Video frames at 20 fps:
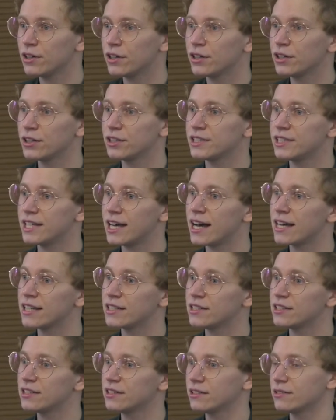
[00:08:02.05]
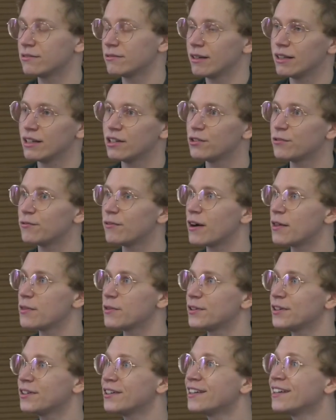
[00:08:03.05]
Her dad, well, her
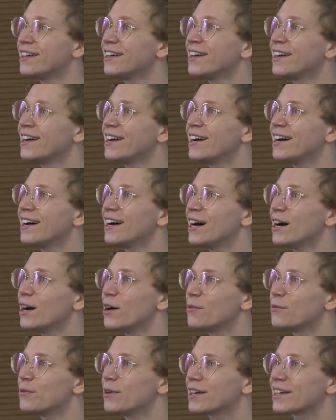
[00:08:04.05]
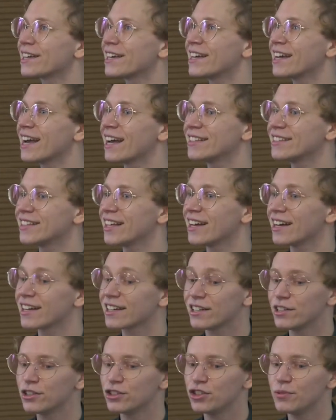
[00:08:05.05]
father, uh, working as a
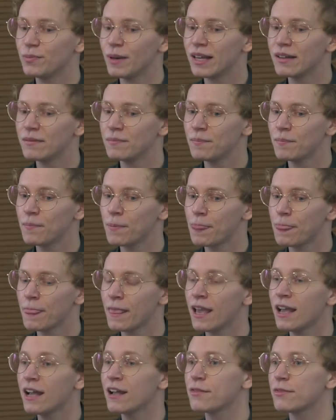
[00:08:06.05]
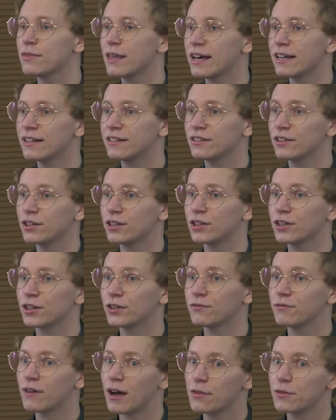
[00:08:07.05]
clergyman. Then
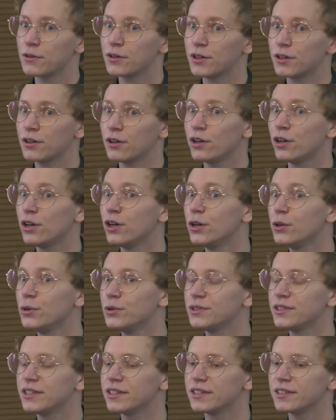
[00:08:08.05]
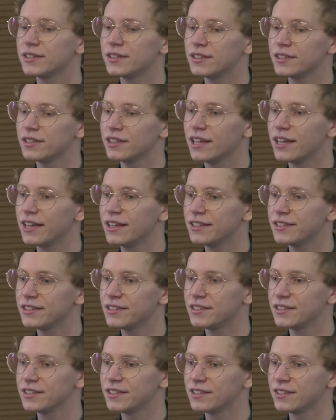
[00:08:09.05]
her father loses
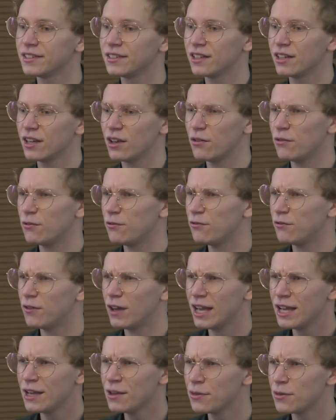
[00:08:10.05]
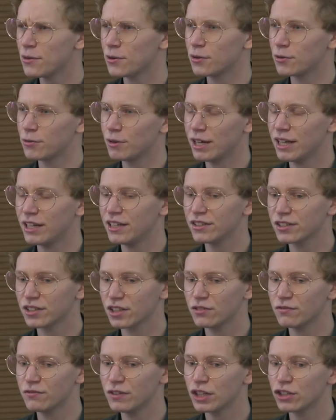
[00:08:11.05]
his faith, or really his
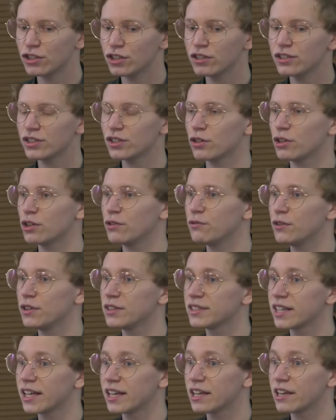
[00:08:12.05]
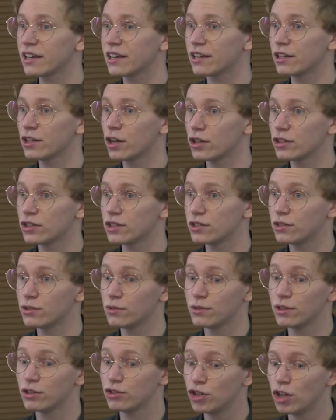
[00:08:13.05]
conviction, so he feels like he cannot
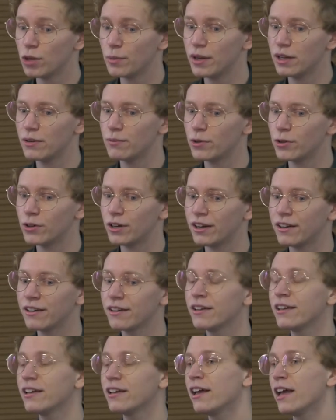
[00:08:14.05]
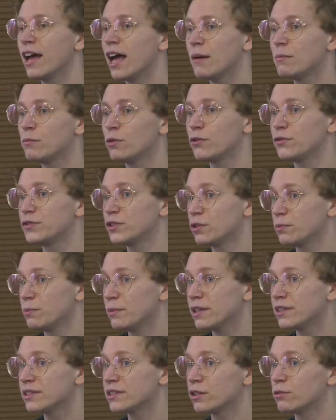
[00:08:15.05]
do the job anymore, and moves to
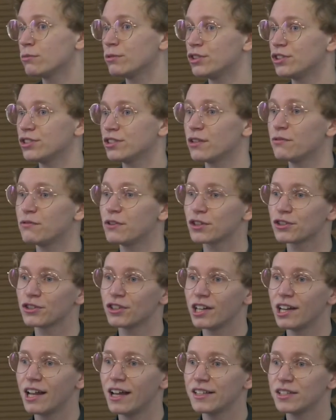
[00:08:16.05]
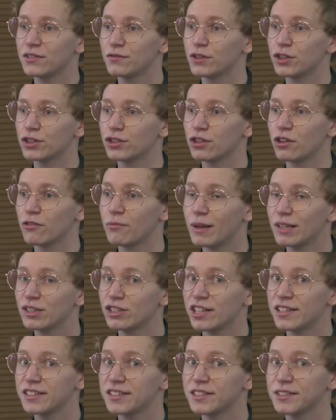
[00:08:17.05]
Milton, which is a fictionalized version of
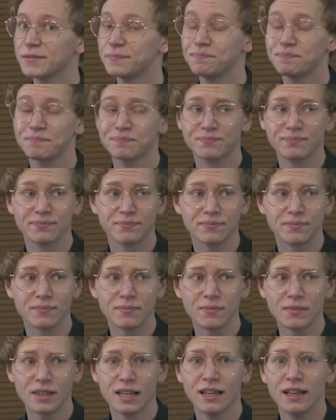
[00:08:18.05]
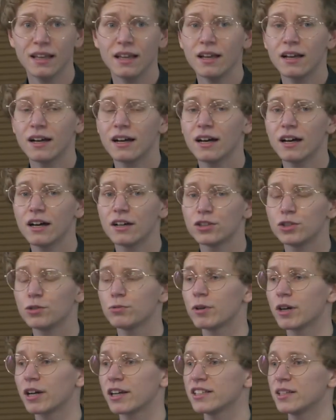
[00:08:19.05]
Manchester uh,
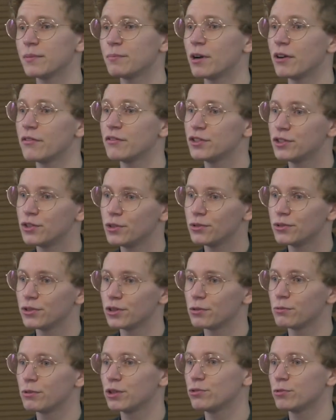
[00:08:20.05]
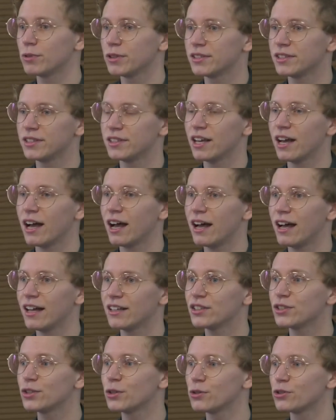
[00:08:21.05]
to work as a private tutor, which was
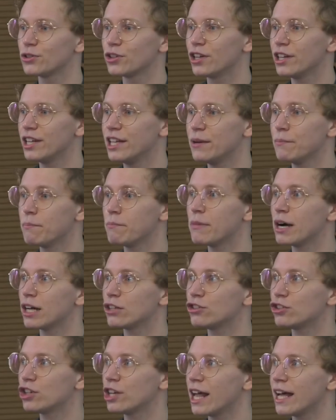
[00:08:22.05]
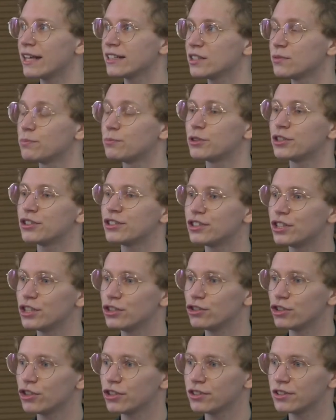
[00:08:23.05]
a socially much less
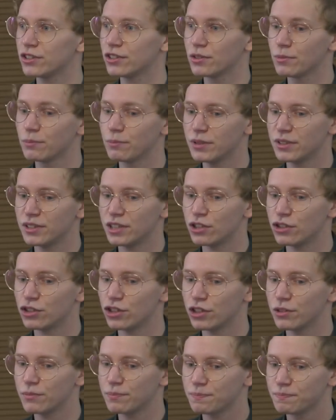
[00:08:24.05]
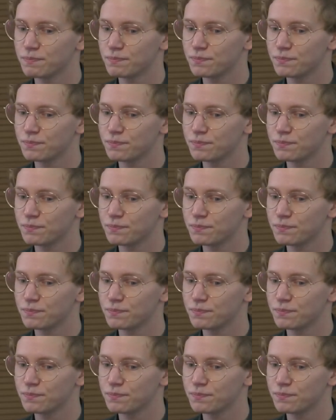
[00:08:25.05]
prestigious position.